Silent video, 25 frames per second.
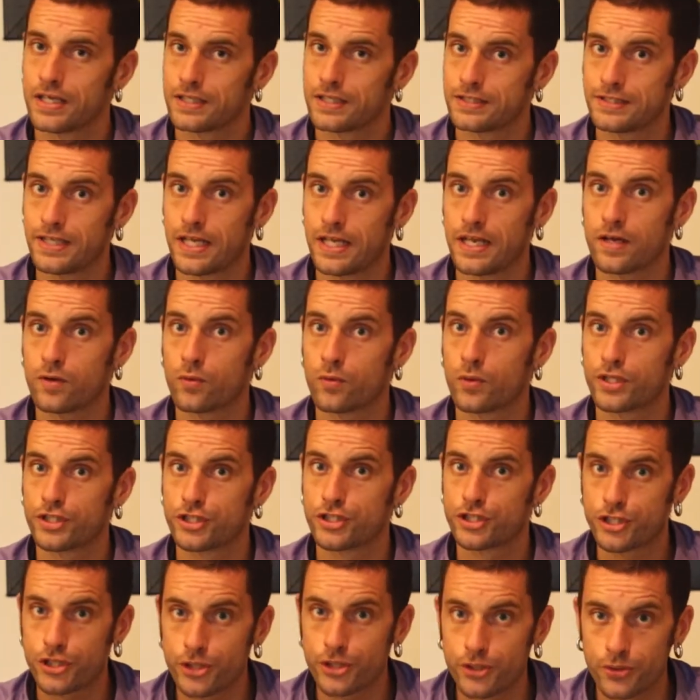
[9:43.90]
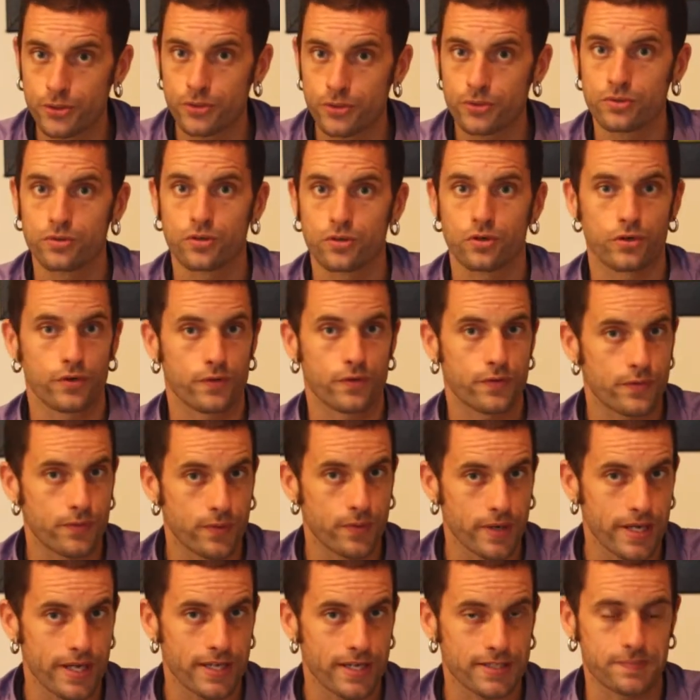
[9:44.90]
dealing with 2 or
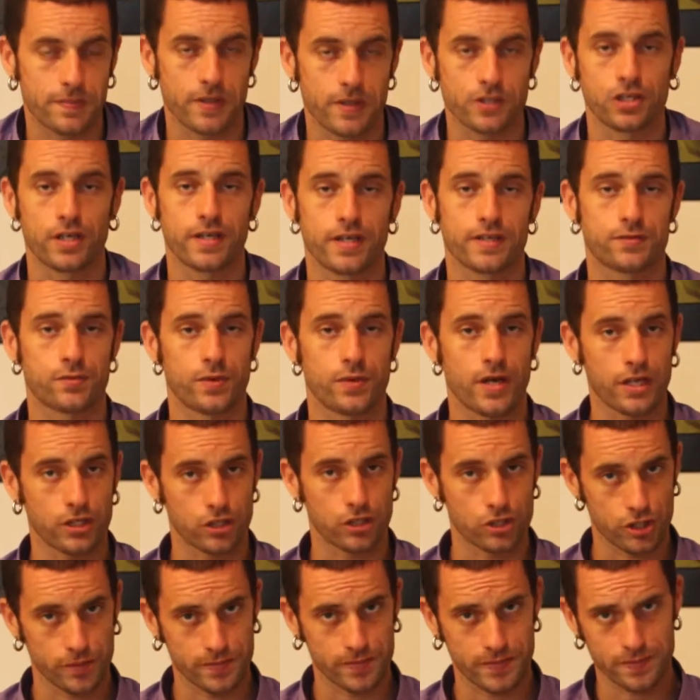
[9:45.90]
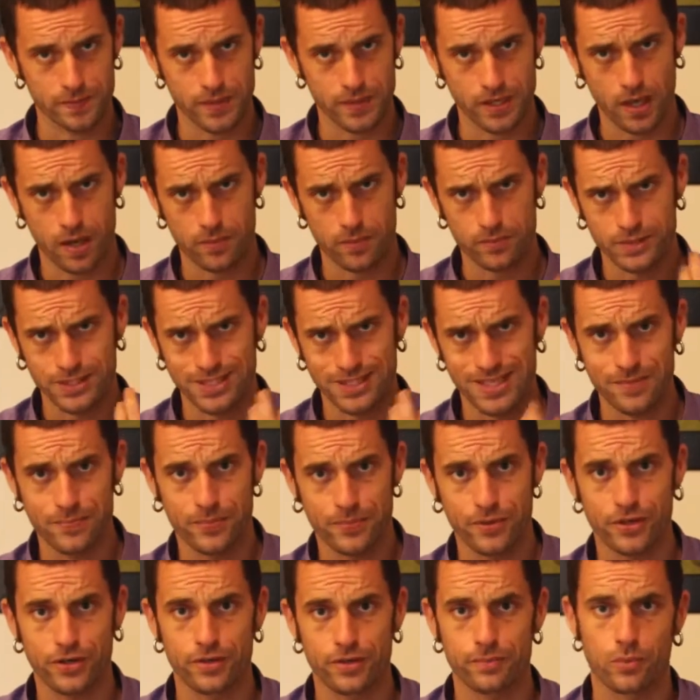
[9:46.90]
3, especially as relationships become
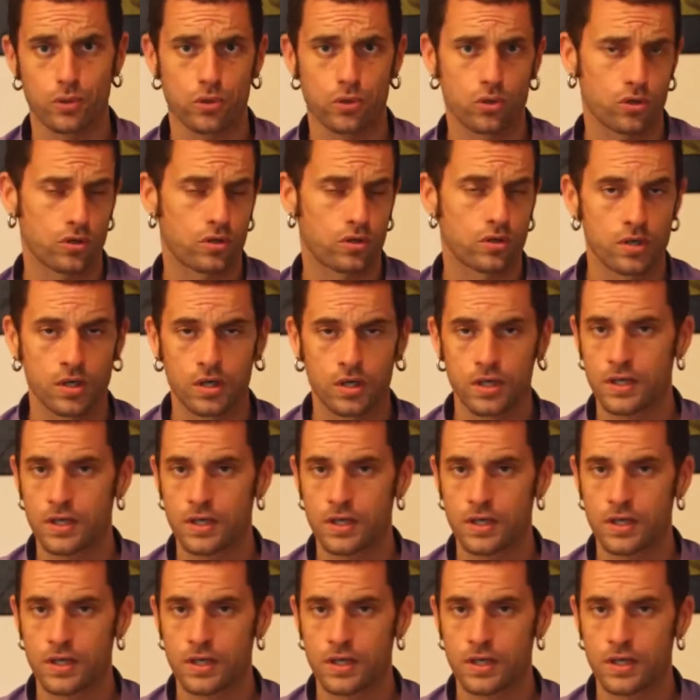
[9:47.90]
deeper, more